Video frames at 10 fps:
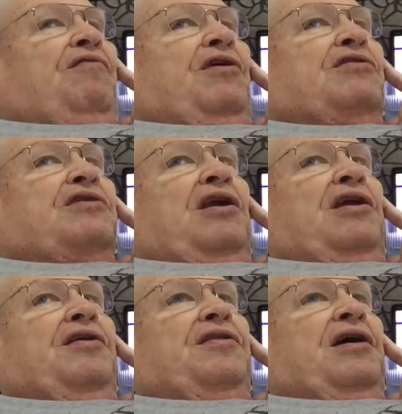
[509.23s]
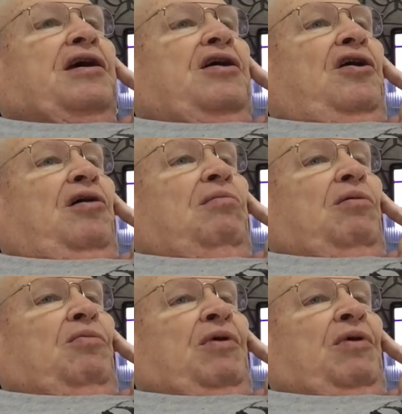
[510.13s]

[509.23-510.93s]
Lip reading: first I let that go.